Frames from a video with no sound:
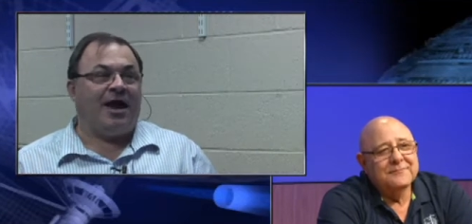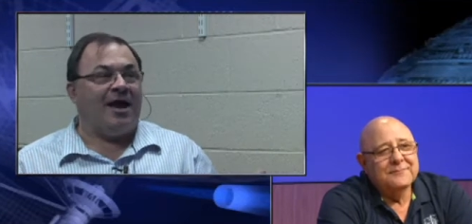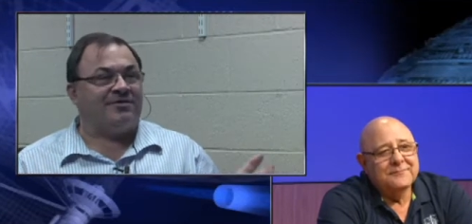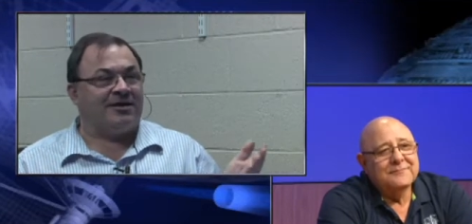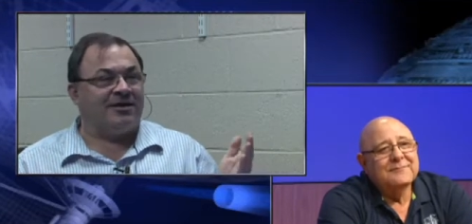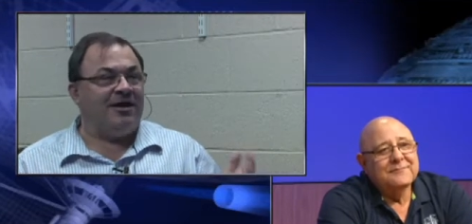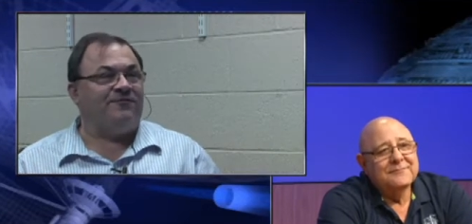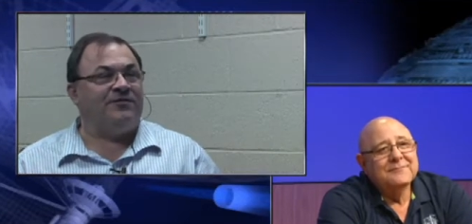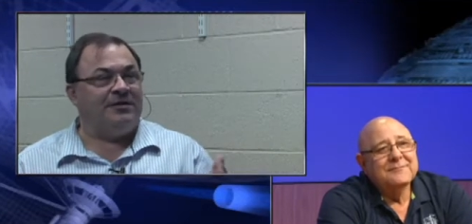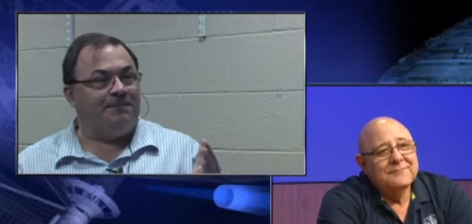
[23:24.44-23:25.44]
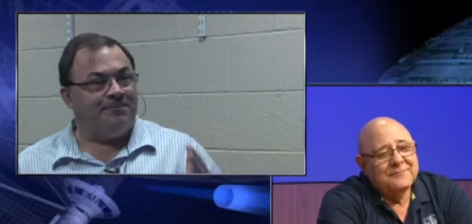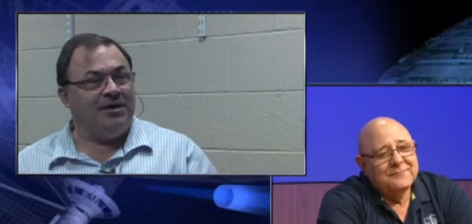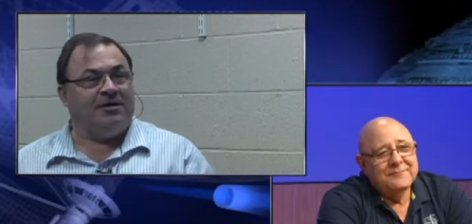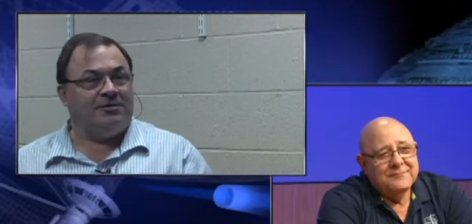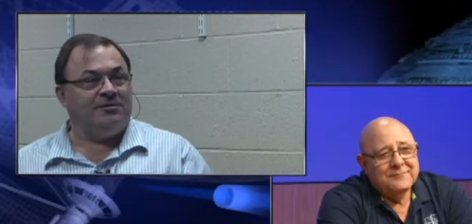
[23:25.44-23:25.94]
Speaker 1: at the King Philip
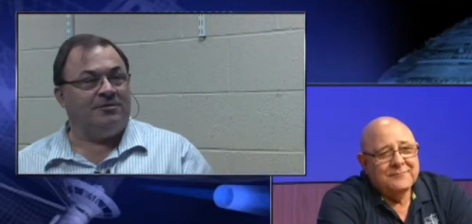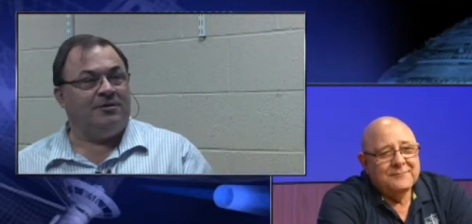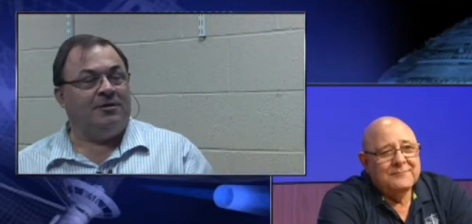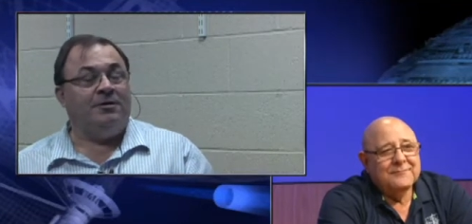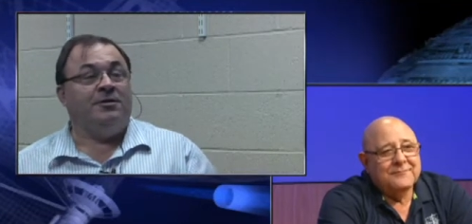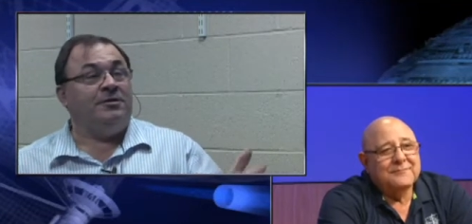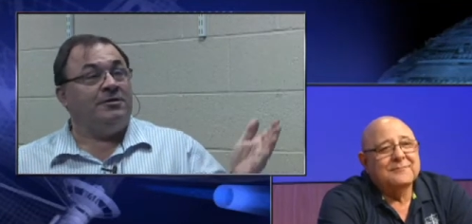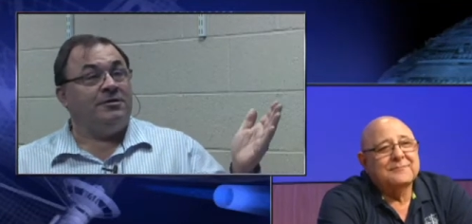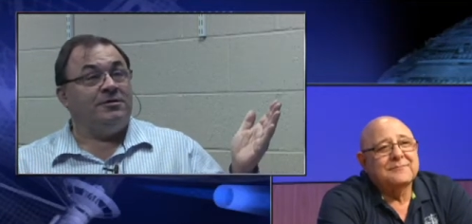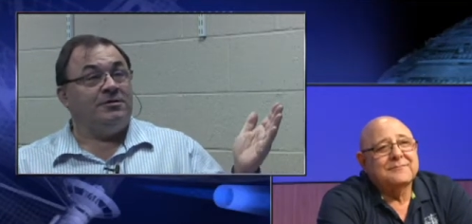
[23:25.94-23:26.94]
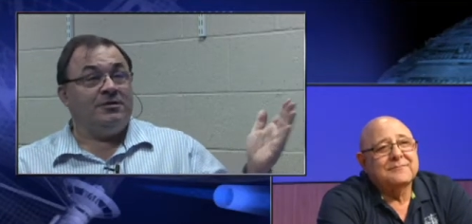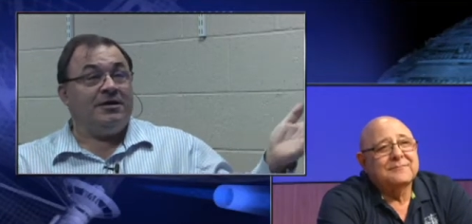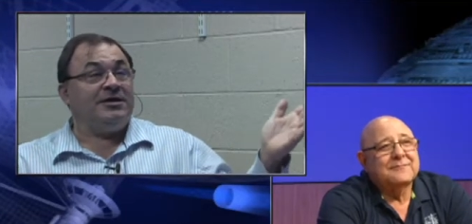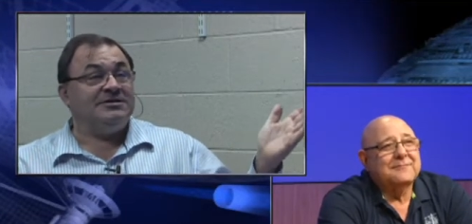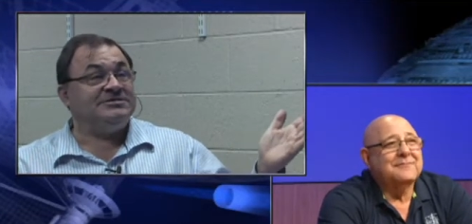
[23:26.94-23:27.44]
Mill
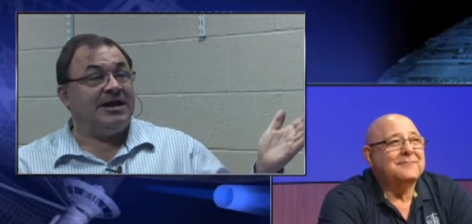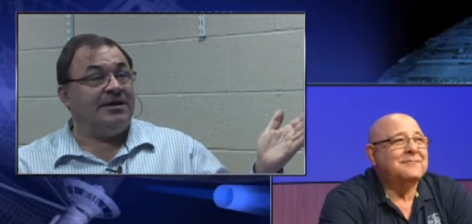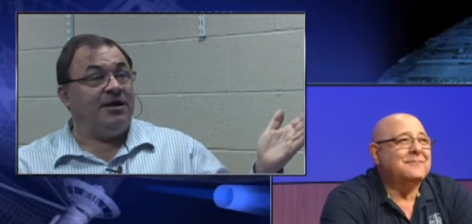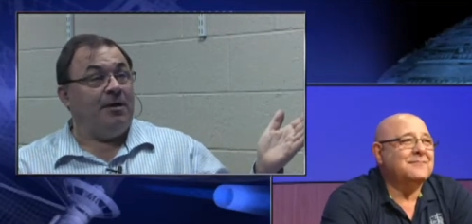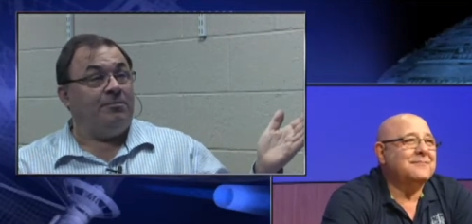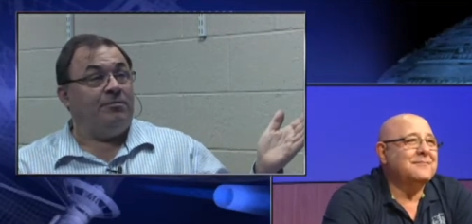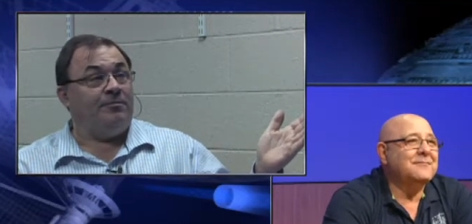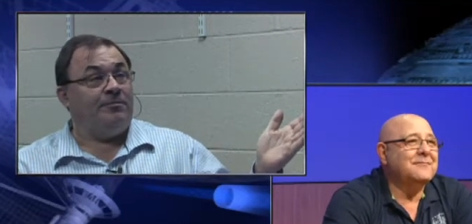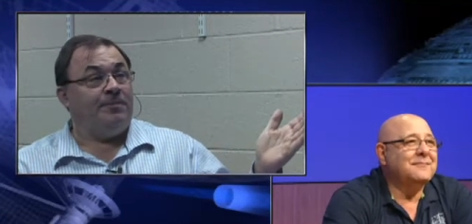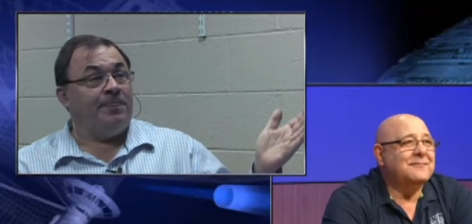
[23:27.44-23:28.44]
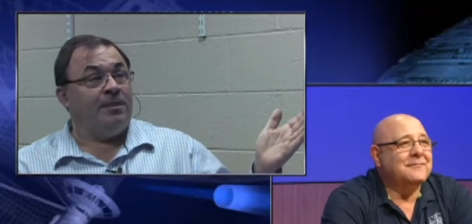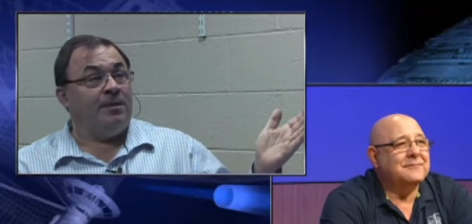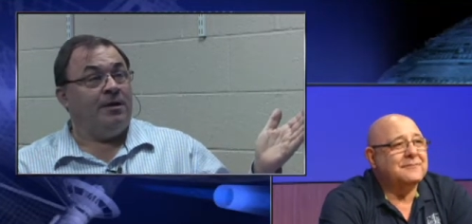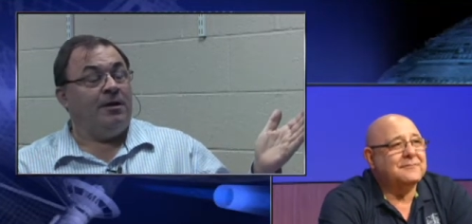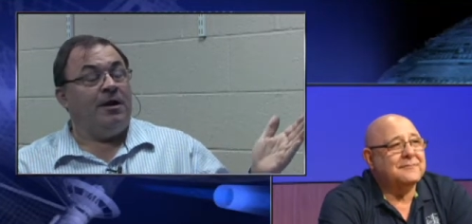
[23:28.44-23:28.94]
can stand up.
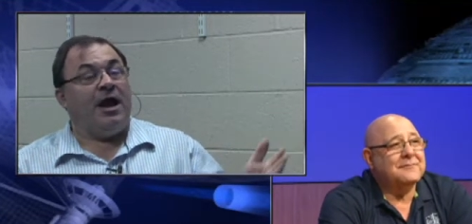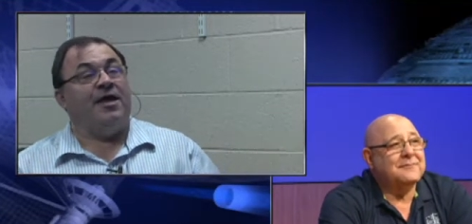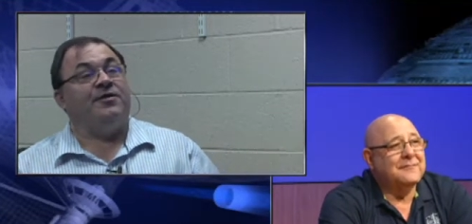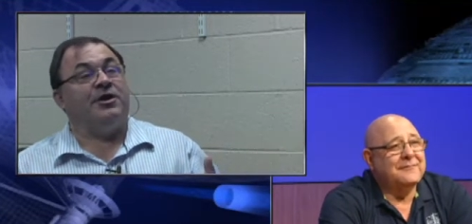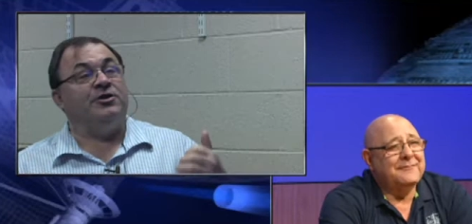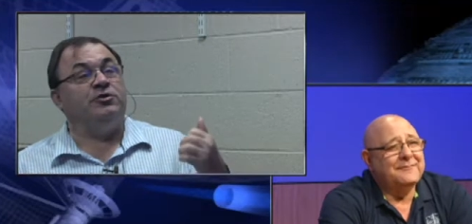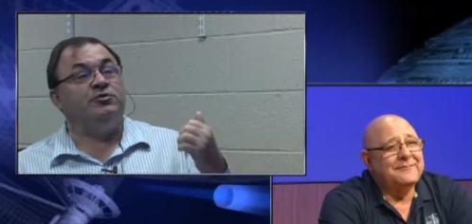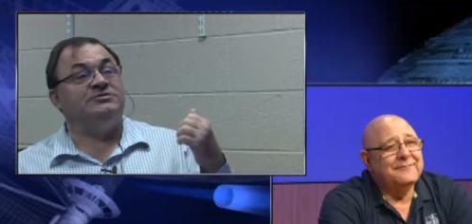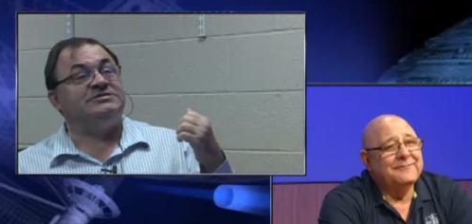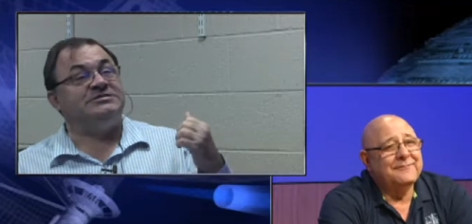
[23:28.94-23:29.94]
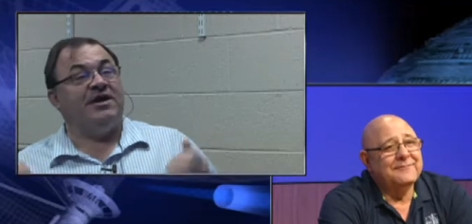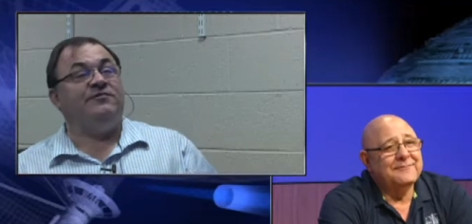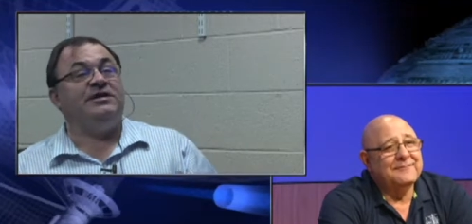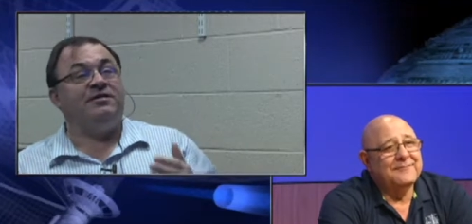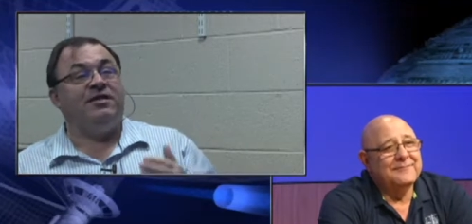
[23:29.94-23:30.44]
And they're going to use
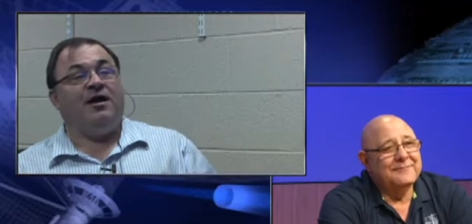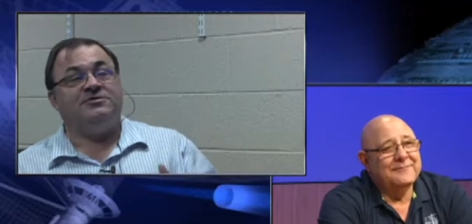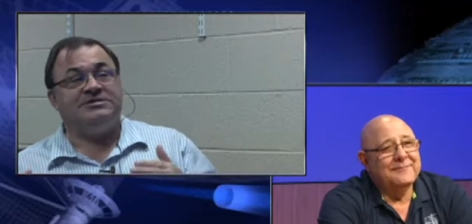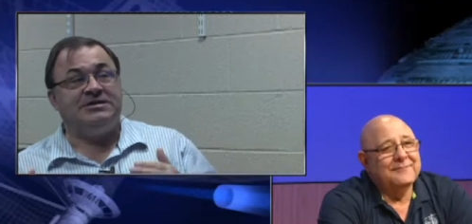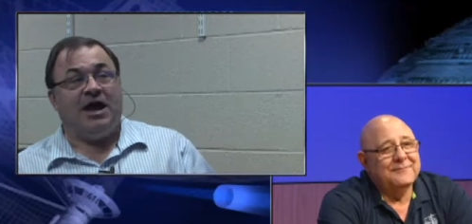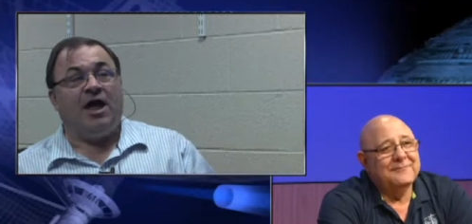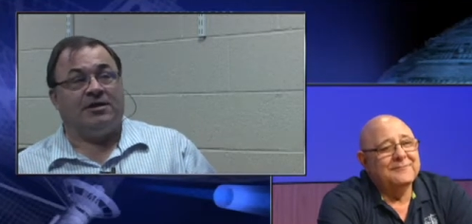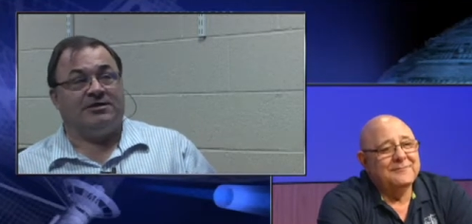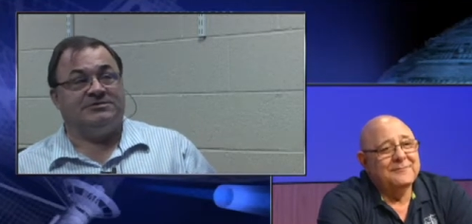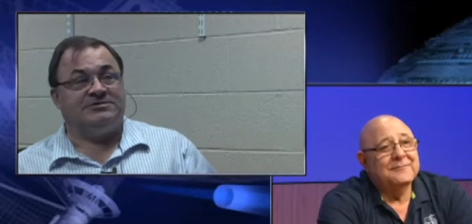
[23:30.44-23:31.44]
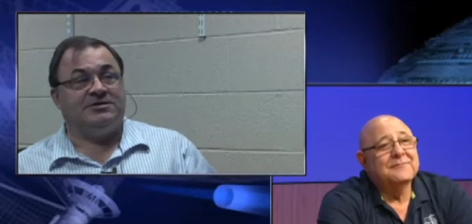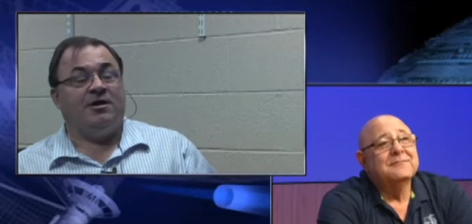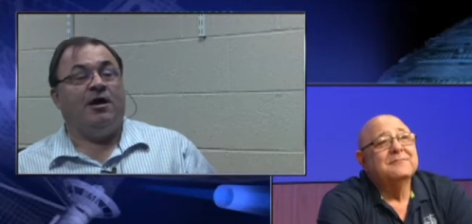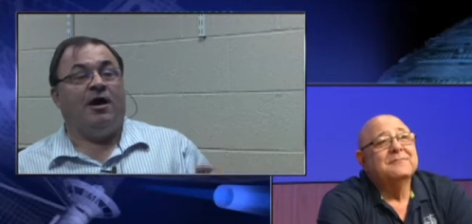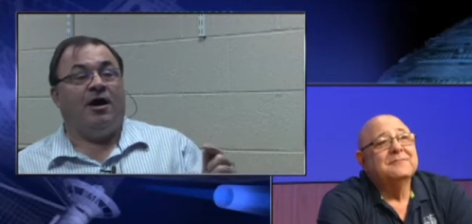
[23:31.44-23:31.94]
$70,000
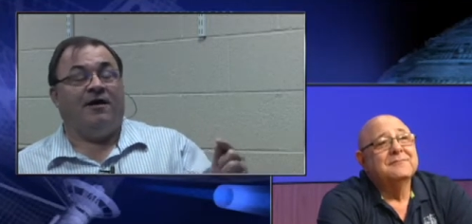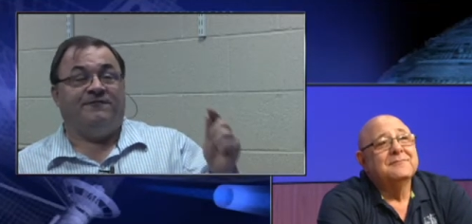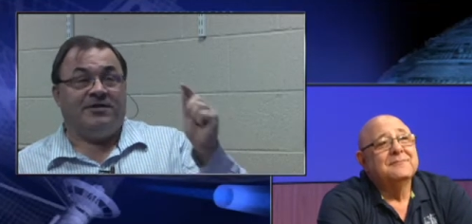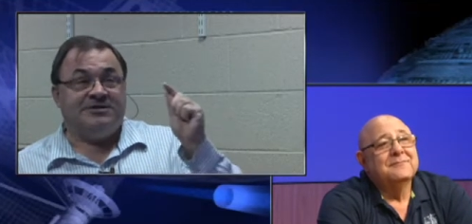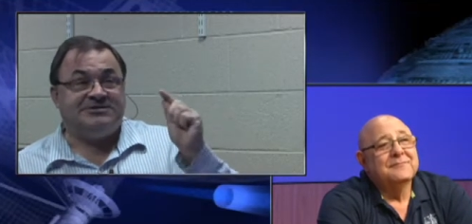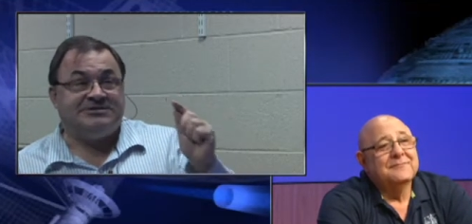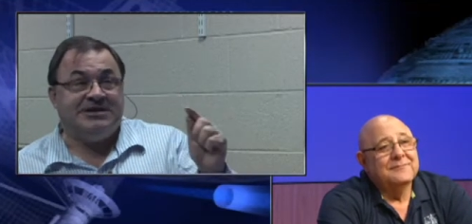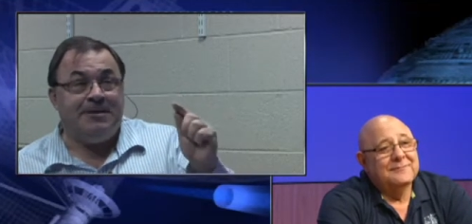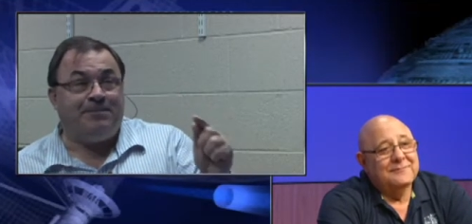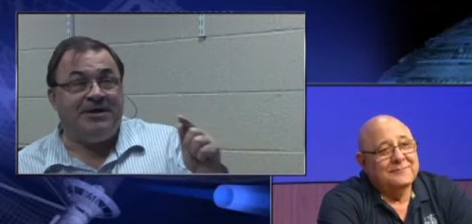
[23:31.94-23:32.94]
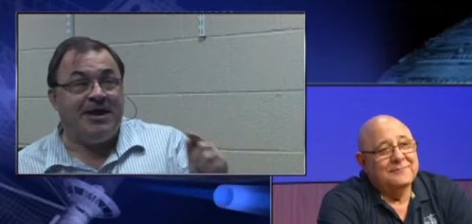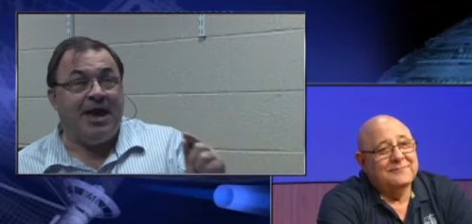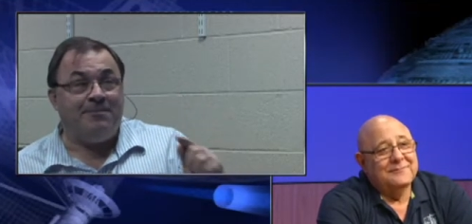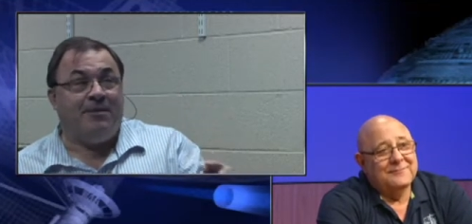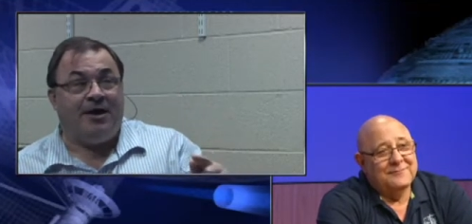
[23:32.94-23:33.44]
of CPA
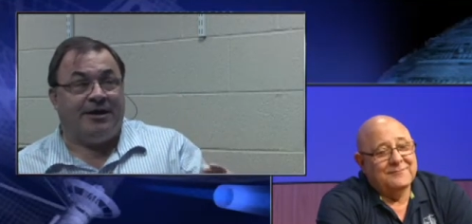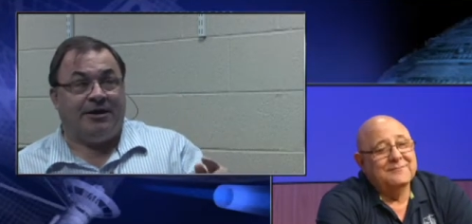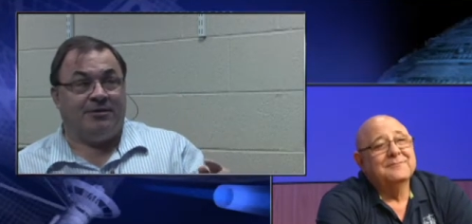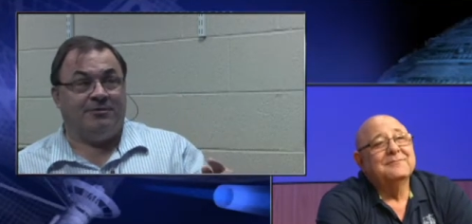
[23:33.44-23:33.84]
money.